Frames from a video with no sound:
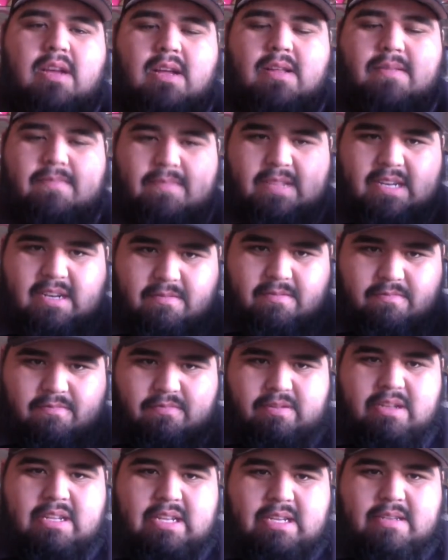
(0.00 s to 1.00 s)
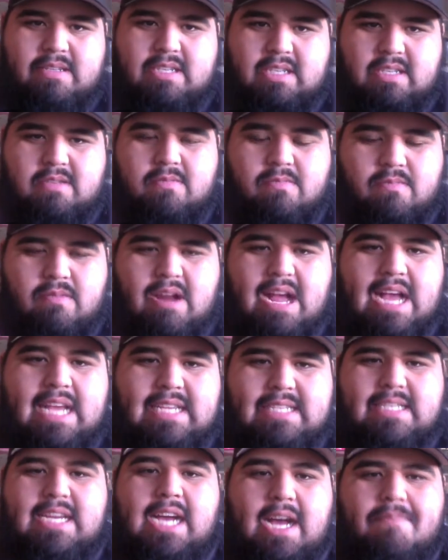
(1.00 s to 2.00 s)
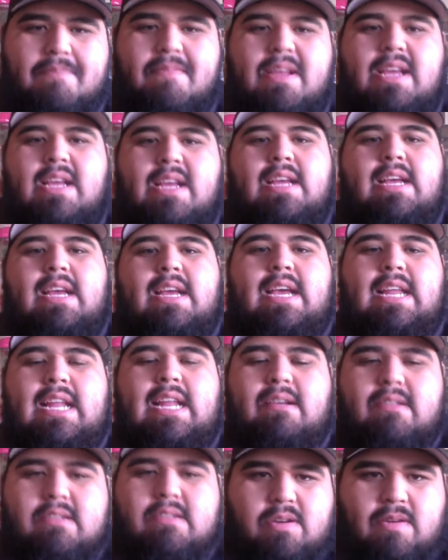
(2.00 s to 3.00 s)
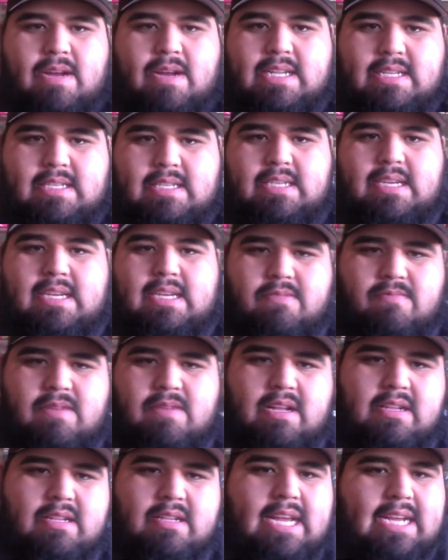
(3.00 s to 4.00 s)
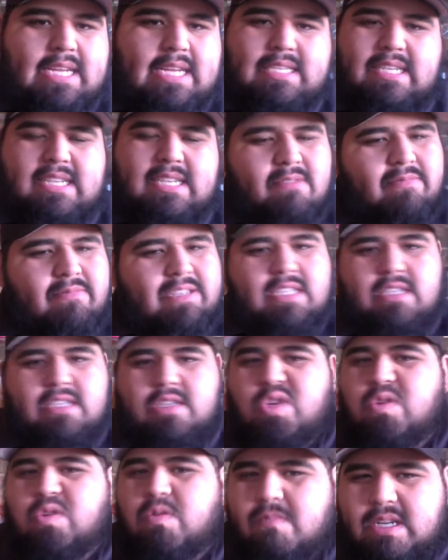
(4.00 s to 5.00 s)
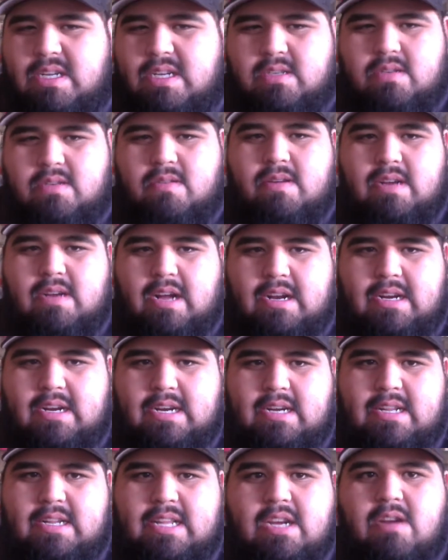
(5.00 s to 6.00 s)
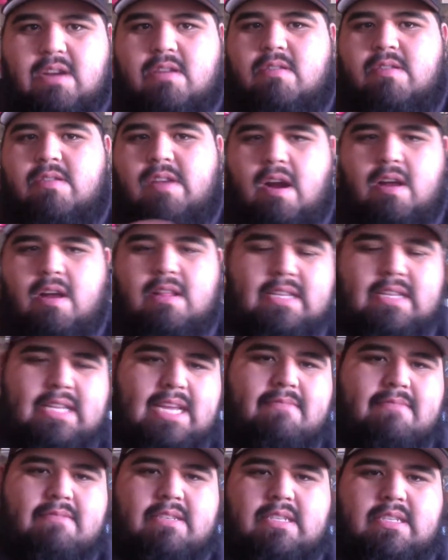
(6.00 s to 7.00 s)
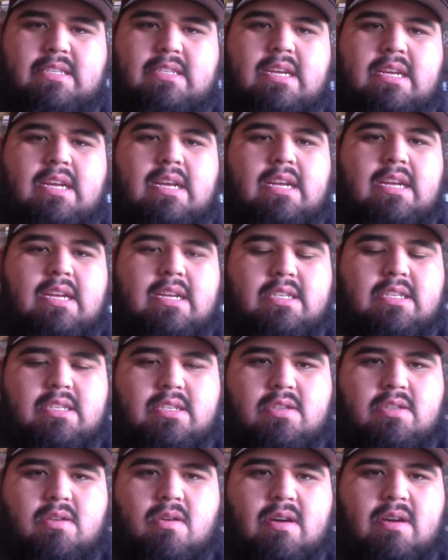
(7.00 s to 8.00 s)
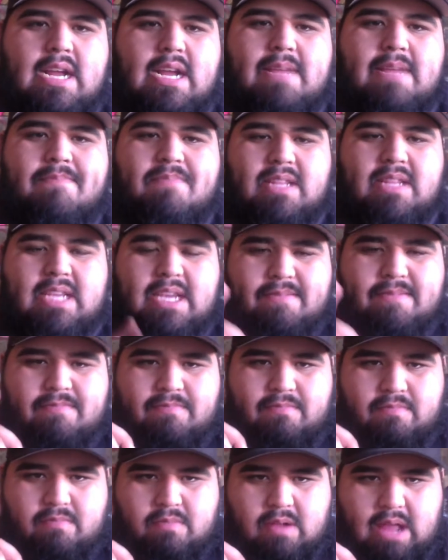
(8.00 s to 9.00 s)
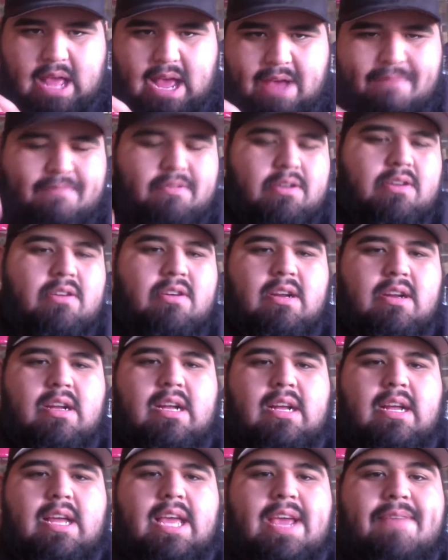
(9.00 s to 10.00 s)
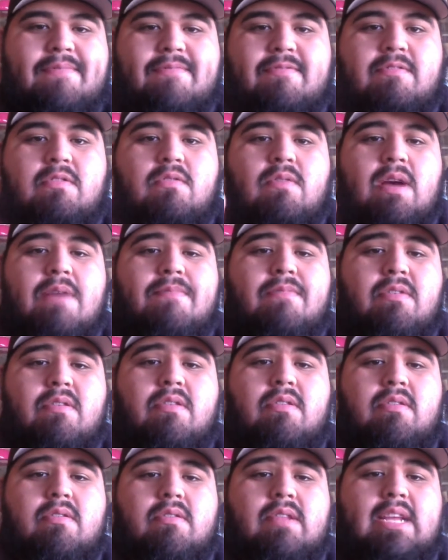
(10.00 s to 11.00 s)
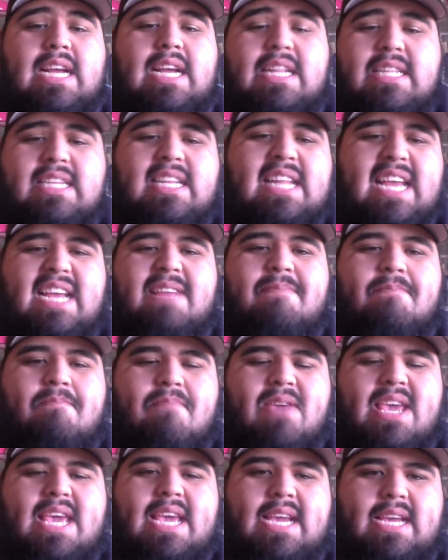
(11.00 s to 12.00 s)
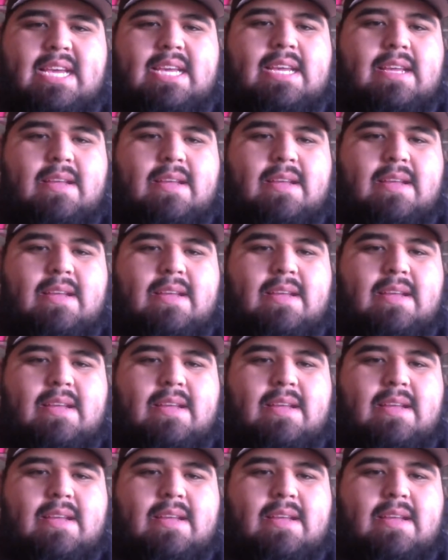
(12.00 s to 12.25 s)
you know, really just rise up. And that was great to see as well. Like I said, there wasn't too much going on here. They go to the Harley-Davidson store, and I believe after they got to, like, pick